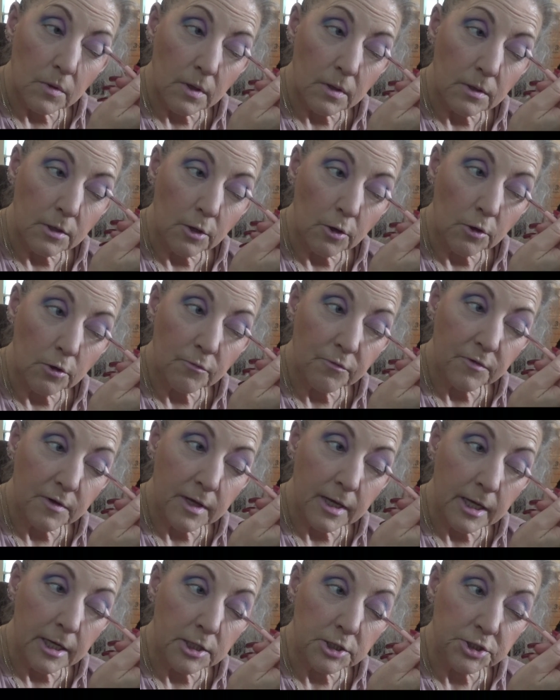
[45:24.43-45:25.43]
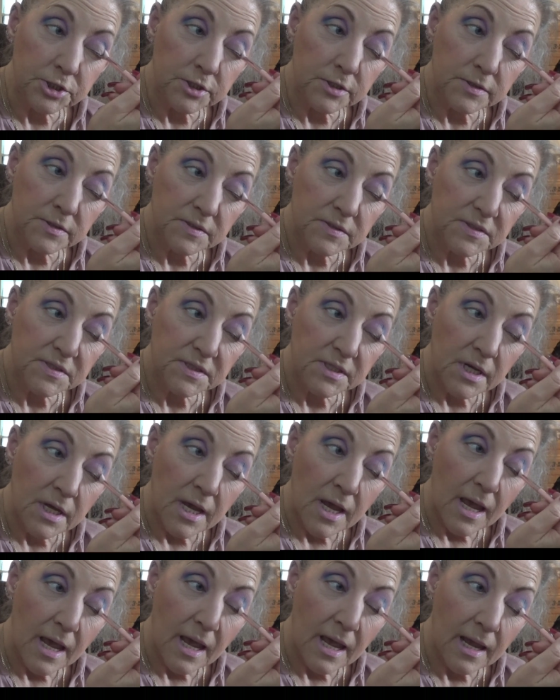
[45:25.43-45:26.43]
notifications,
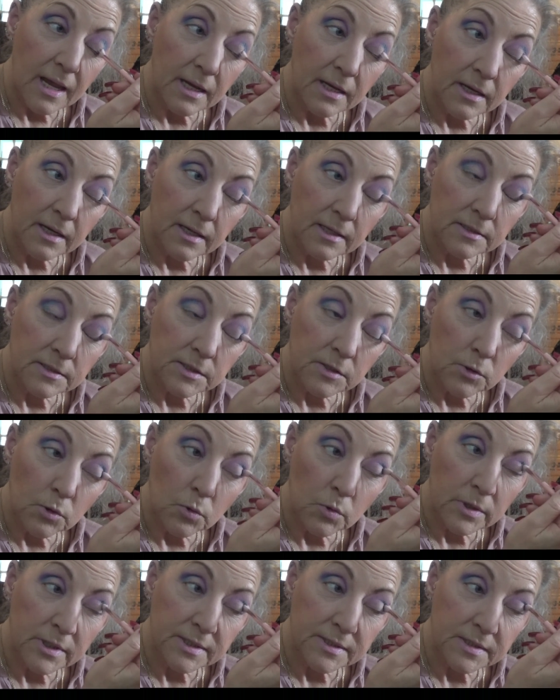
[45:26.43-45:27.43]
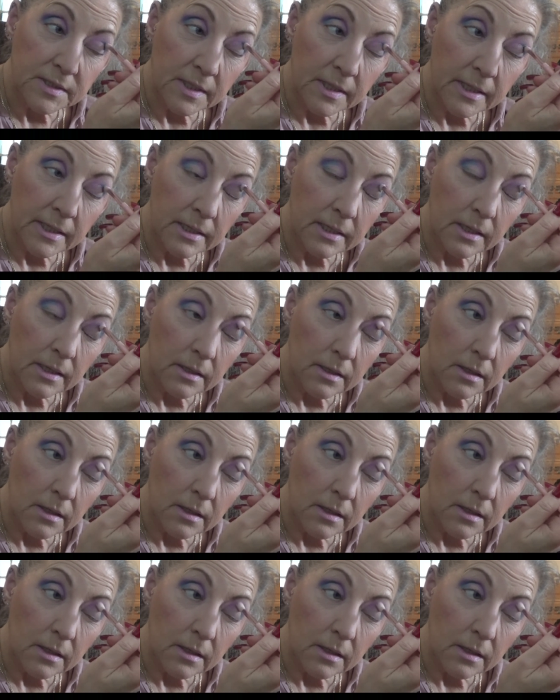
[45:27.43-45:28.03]
and it's always like,